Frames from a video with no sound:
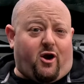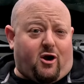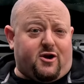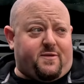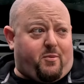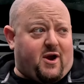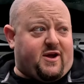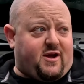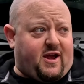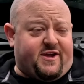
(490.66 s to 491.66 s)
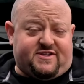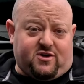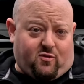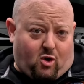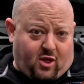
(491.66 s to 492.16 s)
hard to break kites
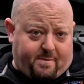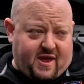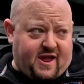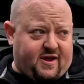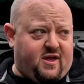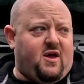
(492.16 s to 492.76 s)
in a roll-up bag.